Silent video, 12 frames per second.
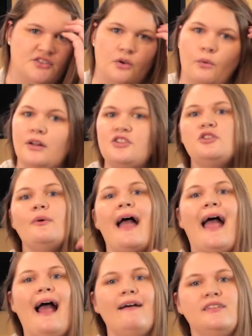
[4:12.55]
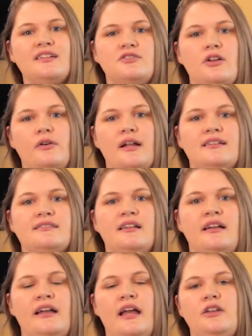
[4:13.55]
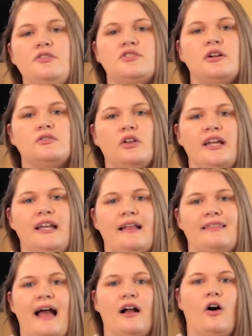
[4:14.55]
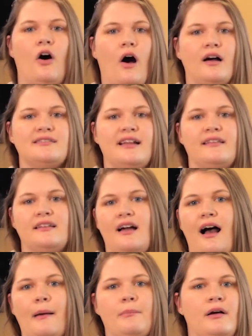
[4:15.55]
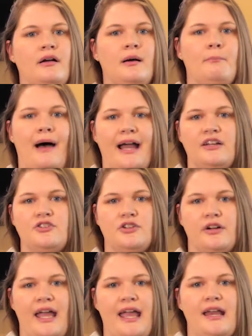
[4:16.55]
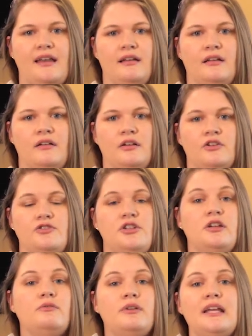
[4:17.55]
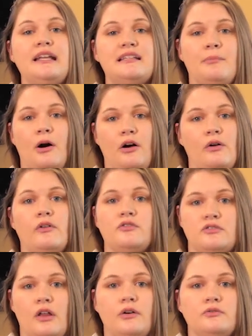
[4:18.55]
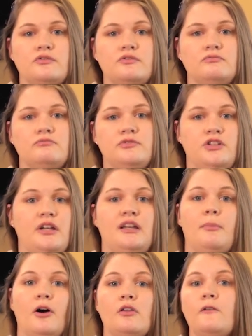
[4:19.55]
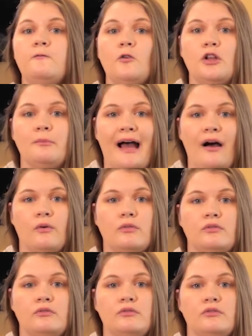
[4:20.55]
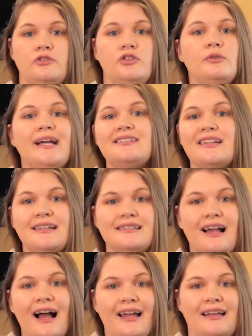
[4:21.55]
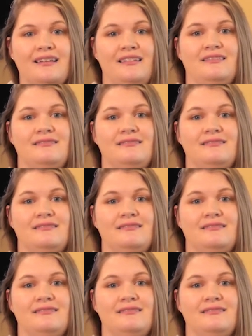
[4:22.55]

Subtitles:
So once you have this notice and you start looking at that cost at the top, minus your aid, do you need to borrow those loans? Do you need to borrow the full amount? You get to decide.